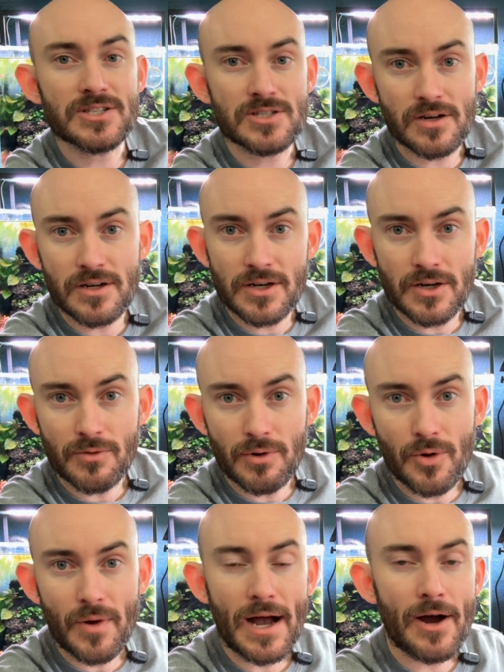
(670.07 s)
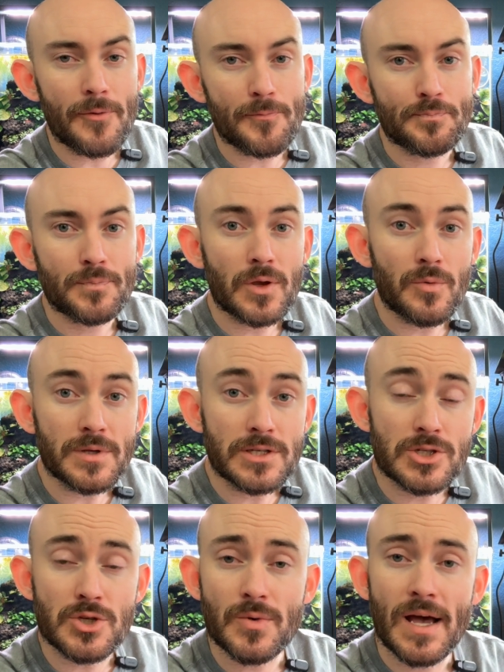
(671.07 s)
starting to grow out. We
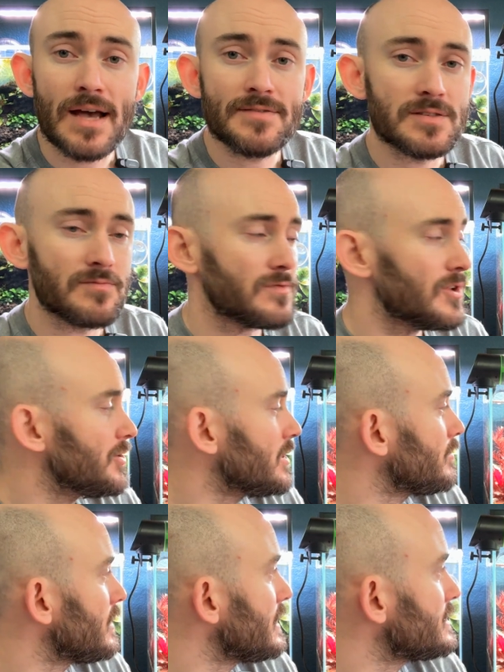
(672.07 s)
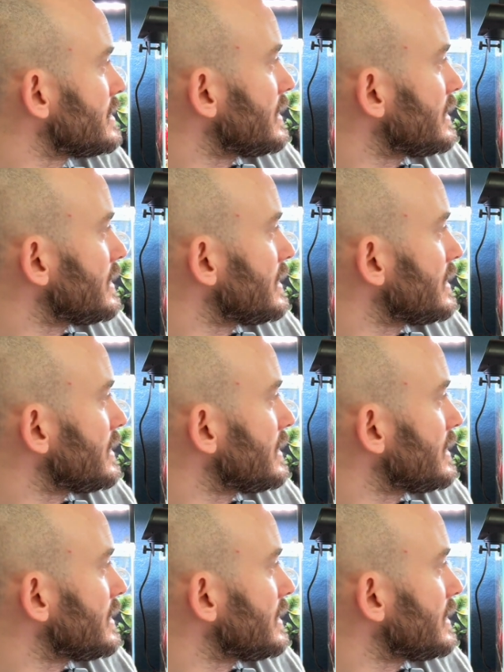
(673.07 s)
do have some floating plants in